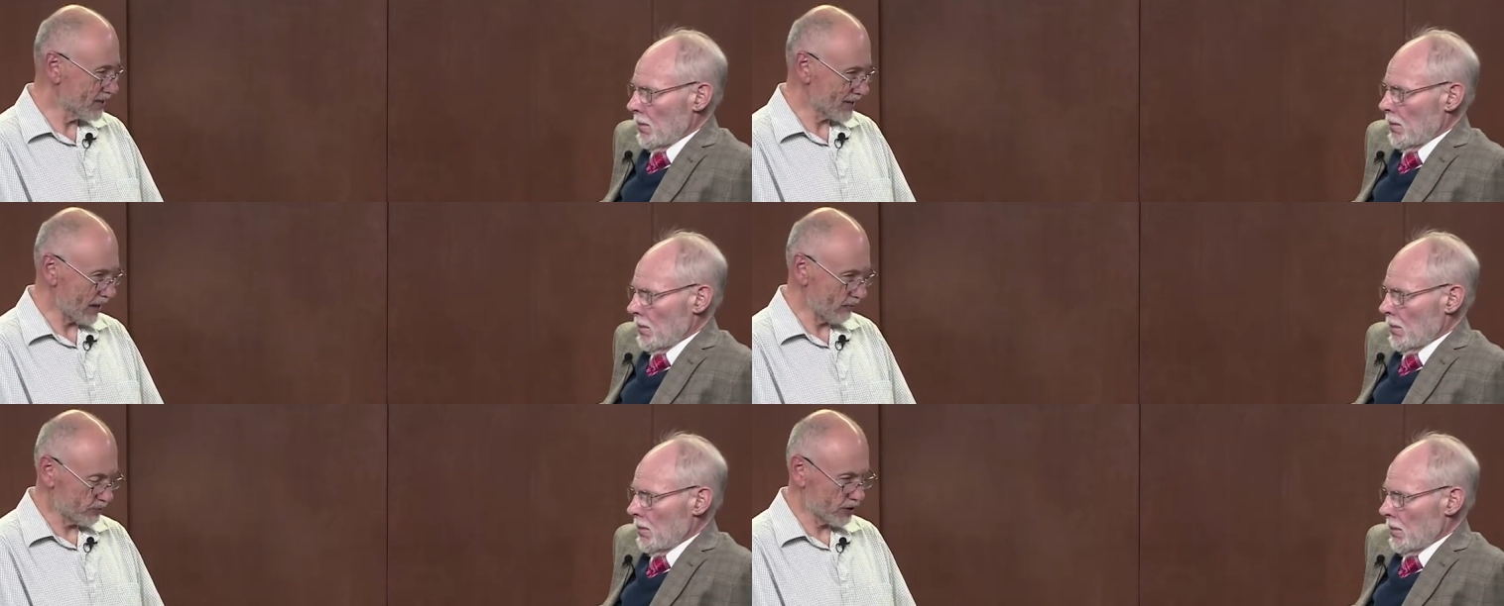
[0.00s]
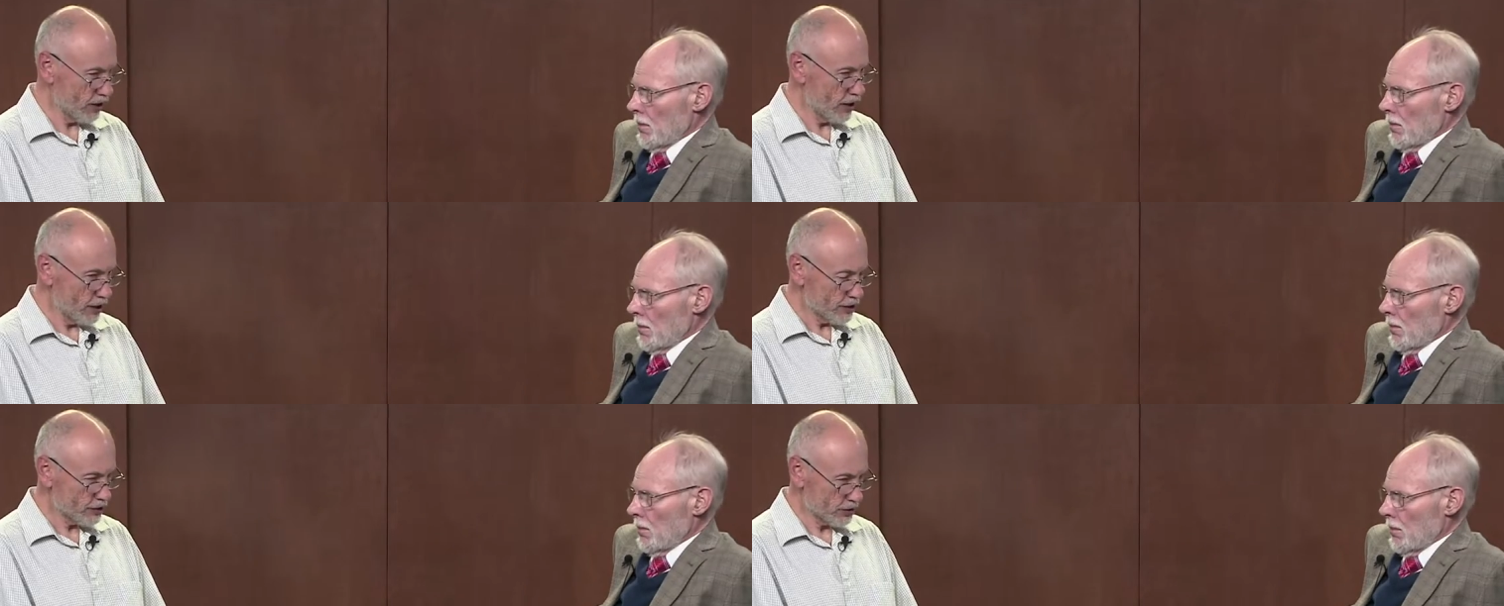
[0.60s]
Speaker 1: has helped
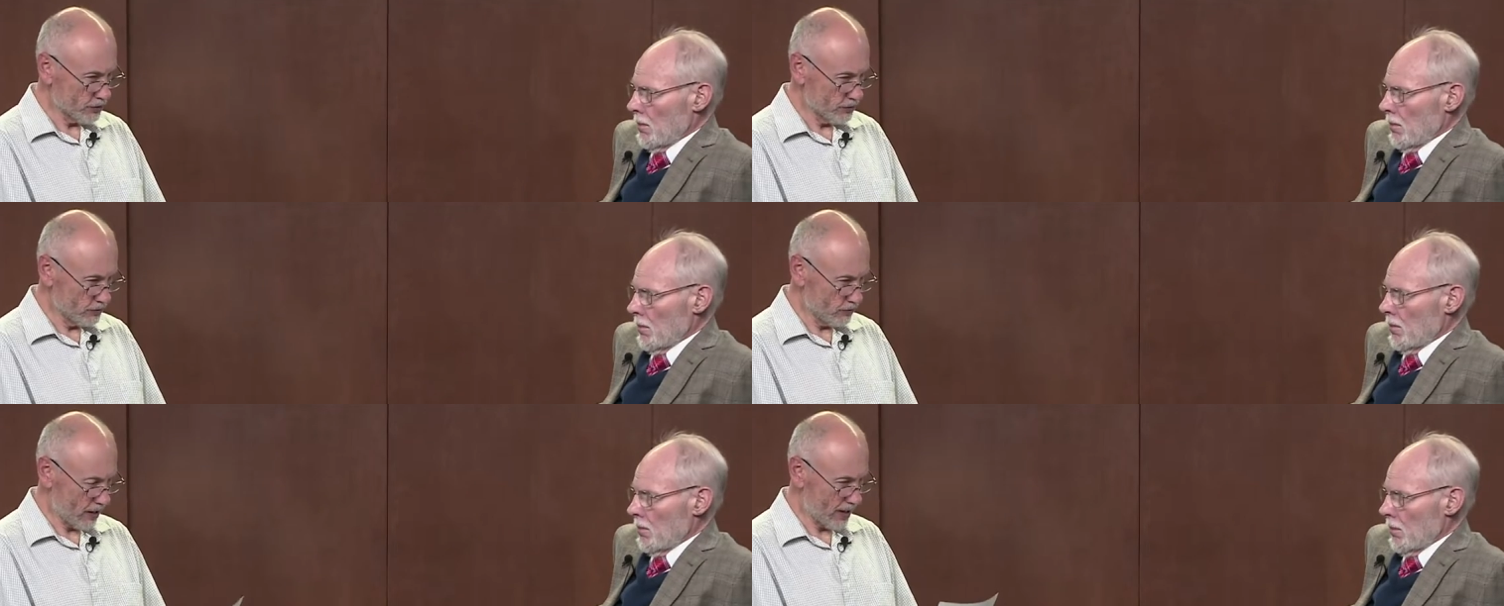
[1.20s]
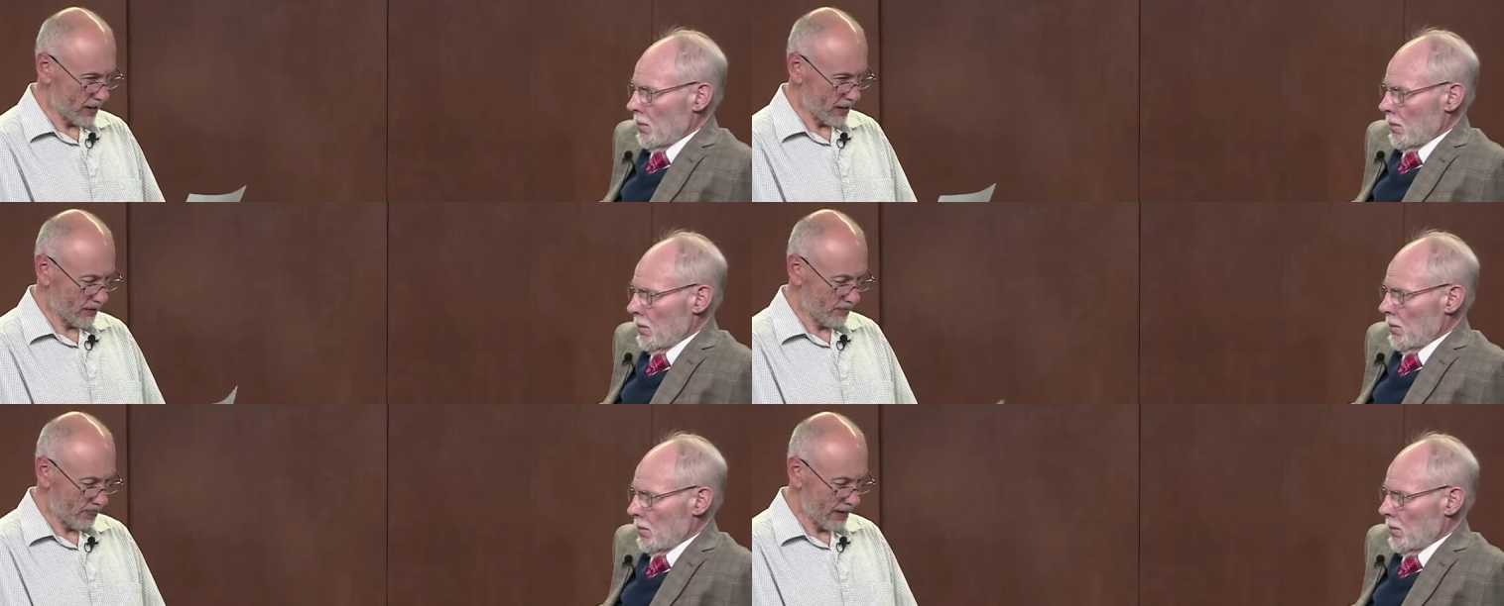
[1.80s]
to
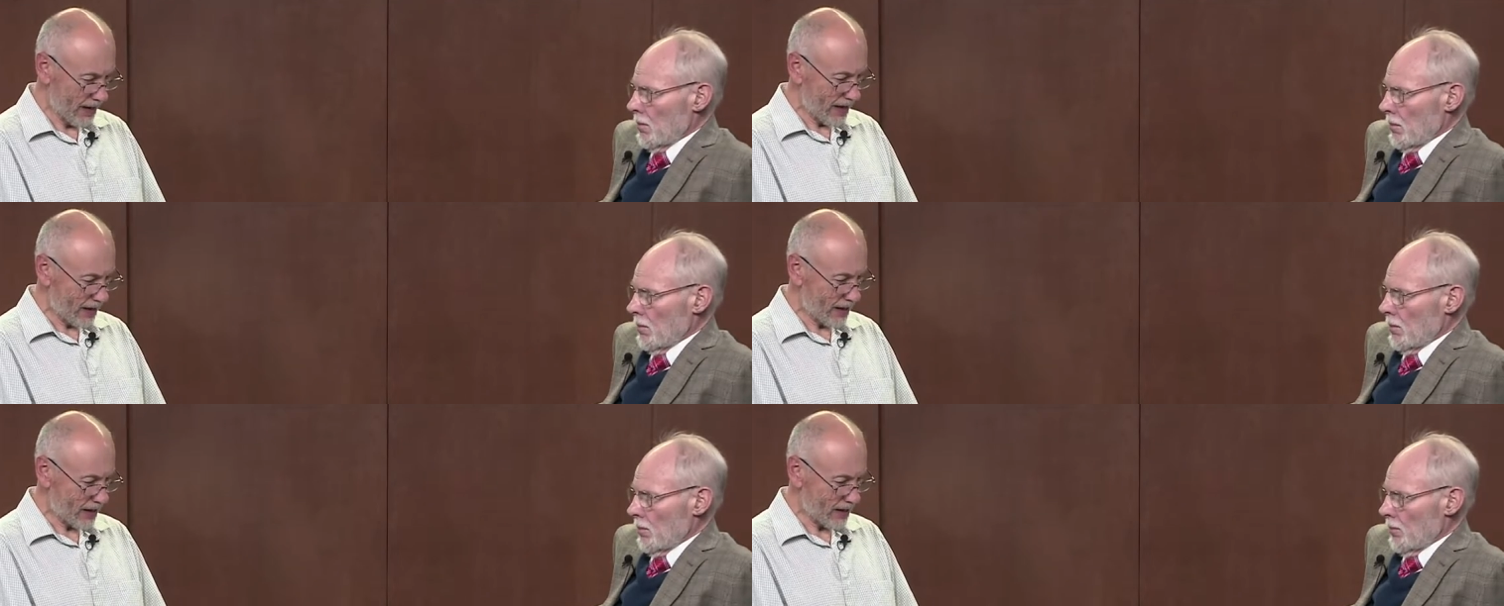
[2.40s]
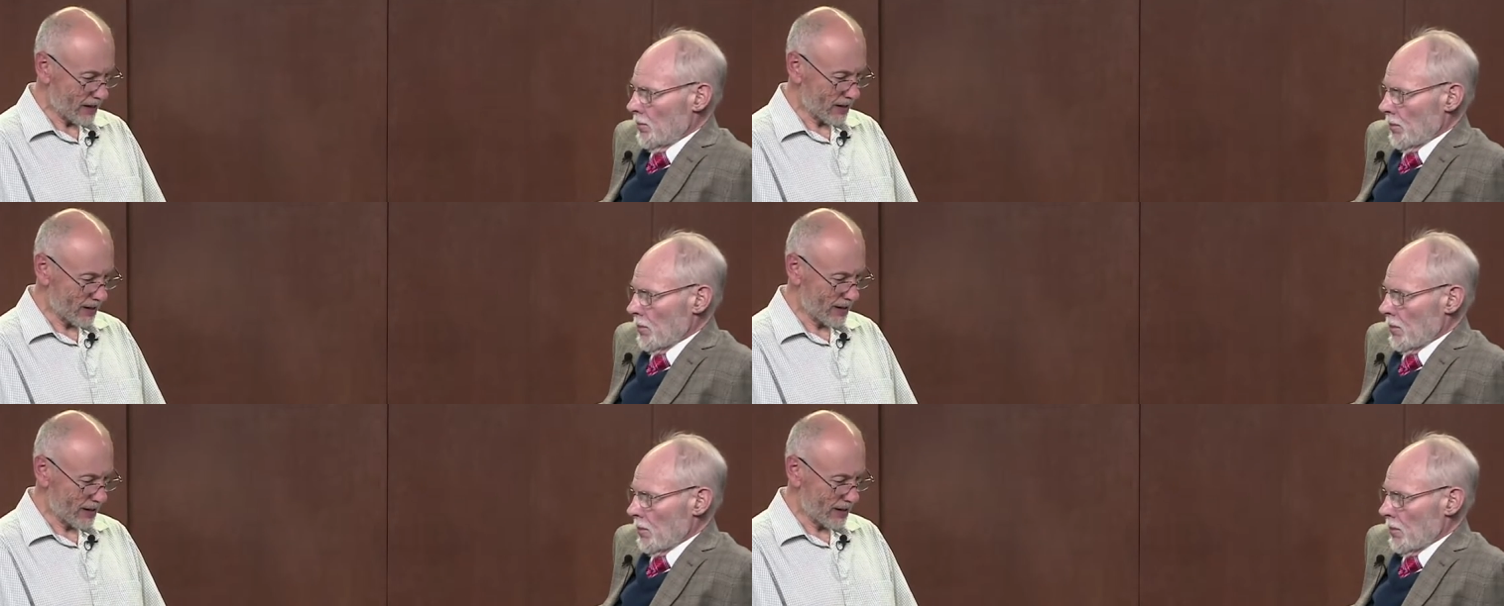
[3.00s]
um, uh,